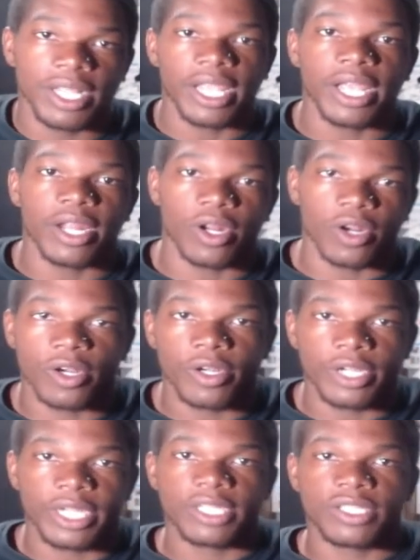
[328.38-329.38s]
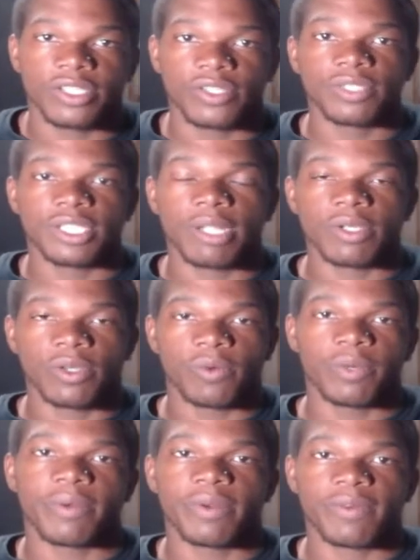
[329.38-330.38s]
in a hurry to do something or
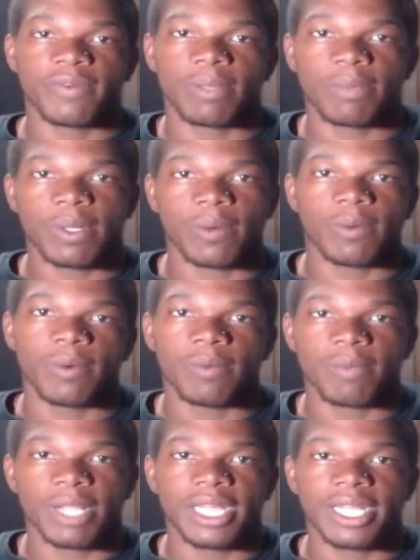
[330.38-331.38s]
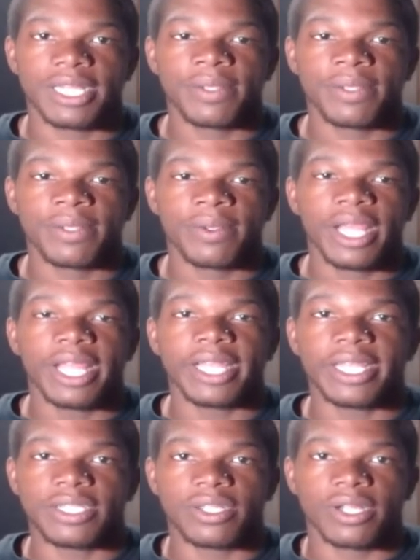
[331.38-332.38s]
whatever the fuck, blah, blah, blah, blah. And
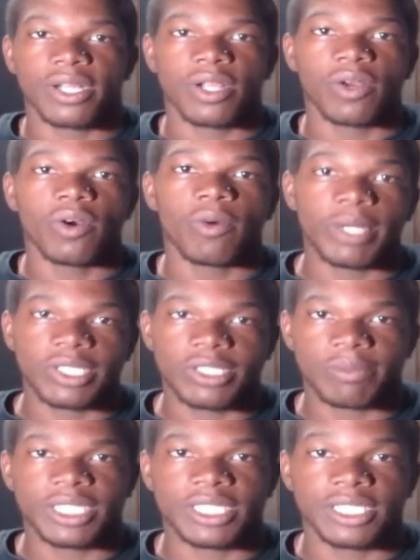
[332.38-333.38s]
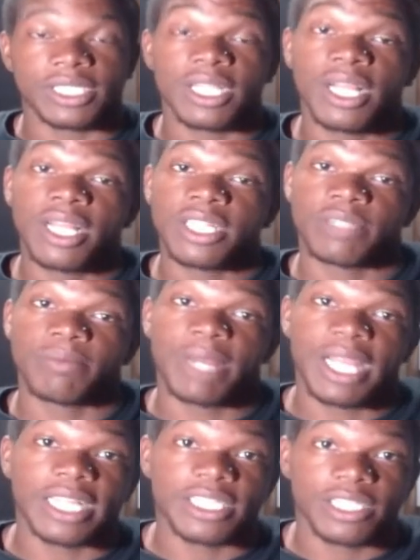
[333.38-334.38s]
then you're going to go about your business. She might
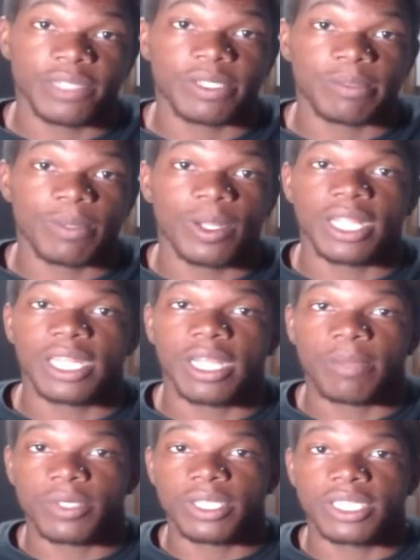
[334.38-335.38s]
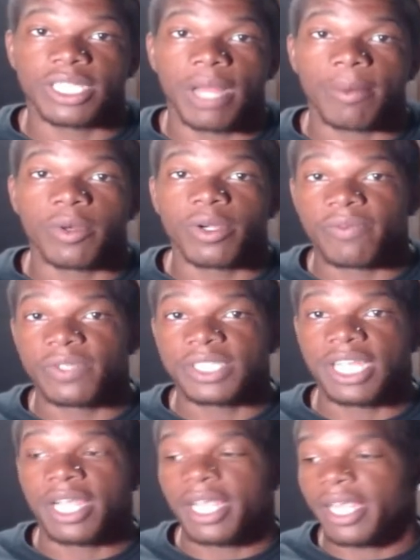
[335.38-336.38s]
actually respond at that point in time. Or if you
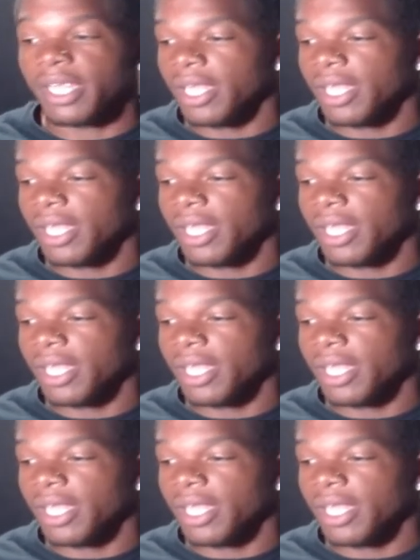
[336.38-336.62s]
say